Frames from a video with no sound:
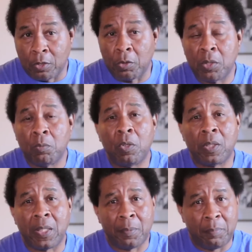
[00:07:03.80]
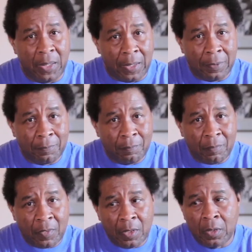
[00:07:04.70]
so he won that bet.
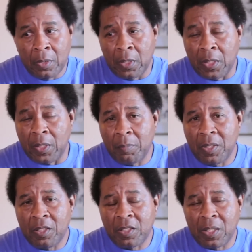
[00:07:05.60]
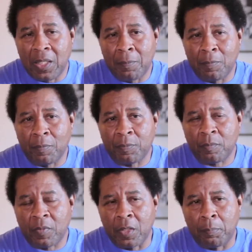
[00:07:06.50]
In the meantime,
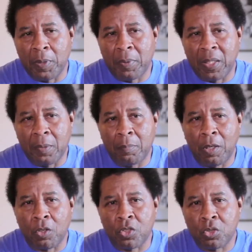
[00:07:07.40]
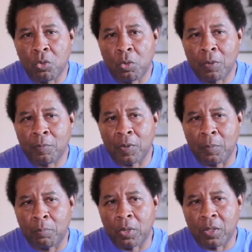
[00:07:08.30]
the people that he bought ashore, the
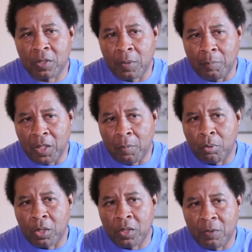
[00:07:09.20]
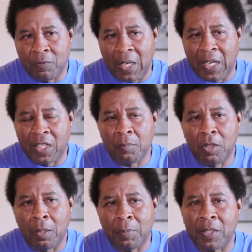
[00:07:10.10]
brothers, the Meaher brothers, divided them
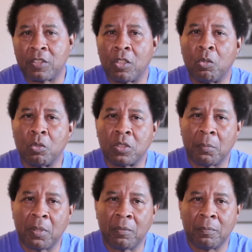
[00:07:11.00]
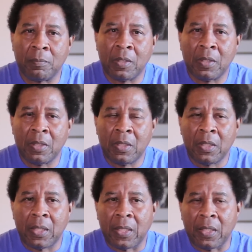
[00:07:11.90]
up. They sold some of them,
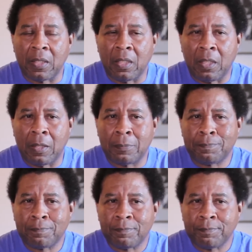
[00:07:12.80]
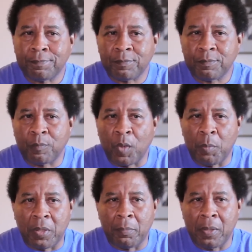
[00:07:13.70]
and um,
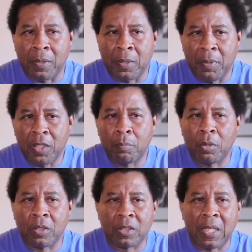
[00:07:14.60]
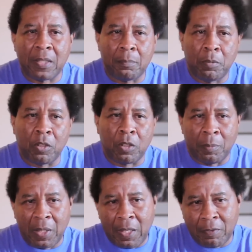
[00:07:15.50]
but the the Meaher brothers got the bulk of
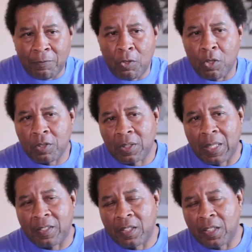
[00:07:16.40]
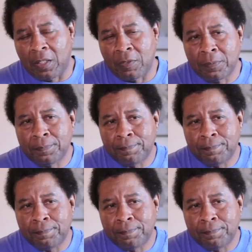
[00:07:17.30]
them. Captain Foster got ten of them,